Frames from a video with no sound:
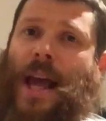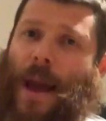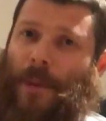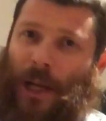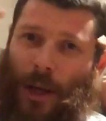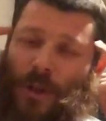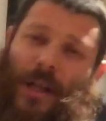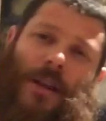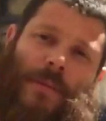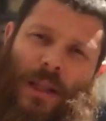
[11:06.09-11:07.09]
And by kosher,
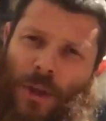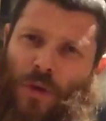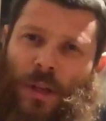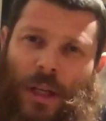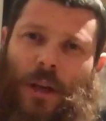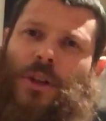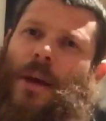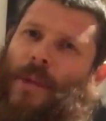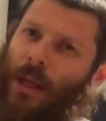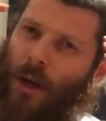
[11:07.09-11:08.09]
I don't mean literally kosher. I
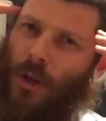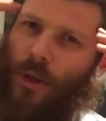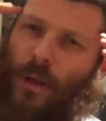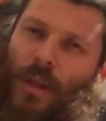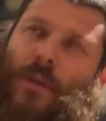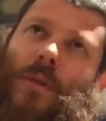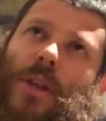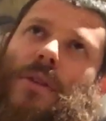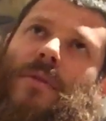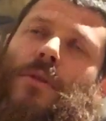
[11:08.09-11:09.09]
mean kosher in
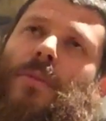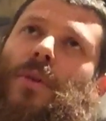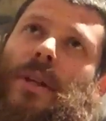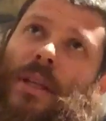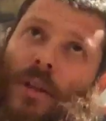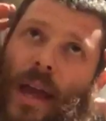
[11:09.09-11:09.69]
your viewpoint.